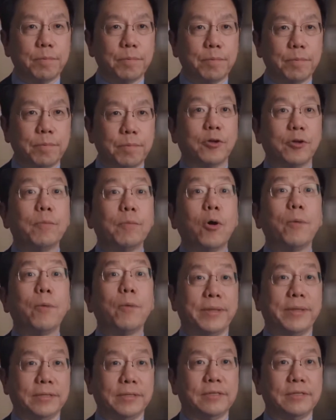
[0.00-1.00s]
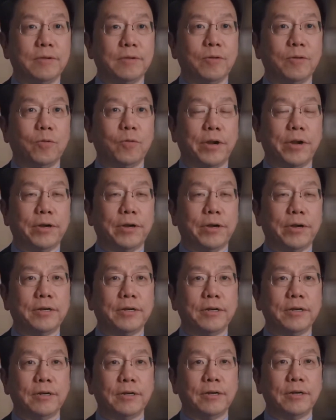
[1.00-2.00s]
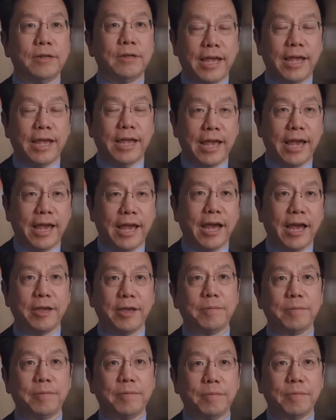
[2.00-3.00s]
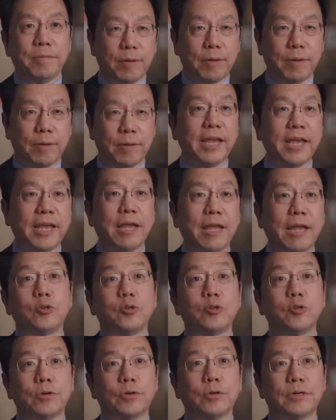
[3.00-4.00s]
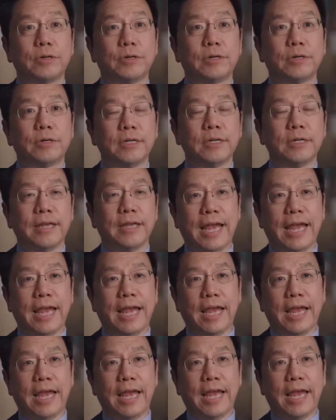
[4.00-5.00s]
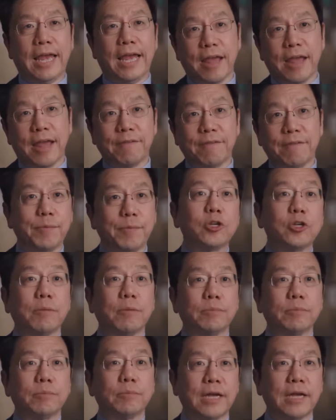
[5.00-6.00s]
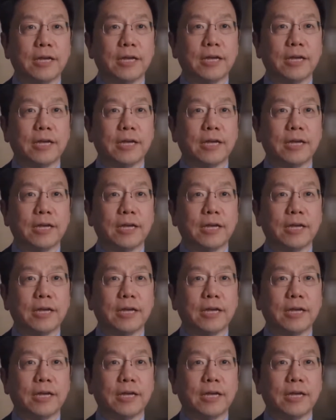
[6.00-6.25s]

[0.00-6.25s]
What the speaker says: pivotal moment where AI became mature and everybody jumped on the